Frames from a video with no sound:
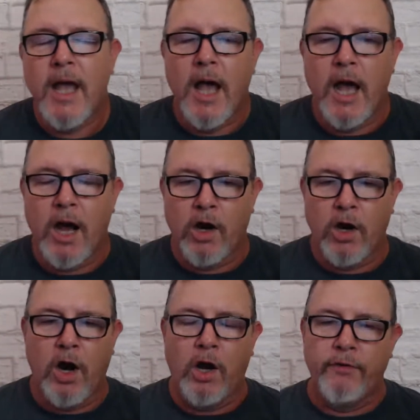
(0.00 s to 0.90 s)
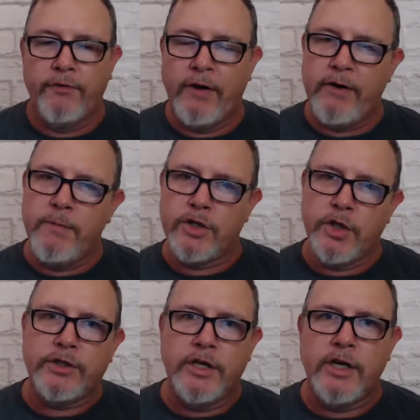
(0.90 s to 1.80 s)
are very much
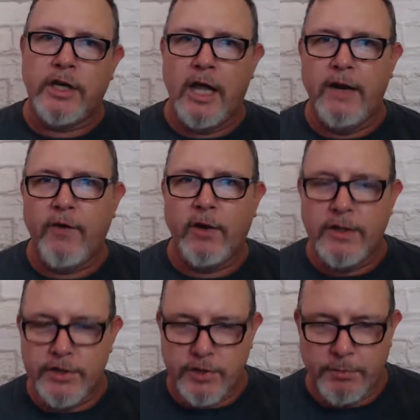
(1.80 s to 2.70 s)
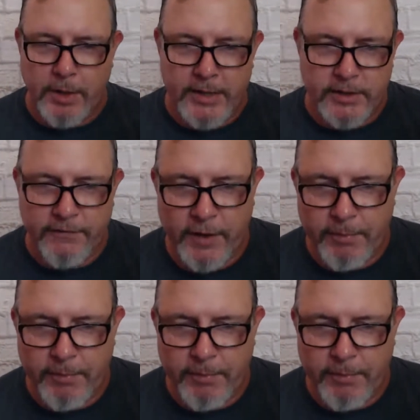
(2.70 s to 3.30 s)
hooked into kind of our lizard brains, our very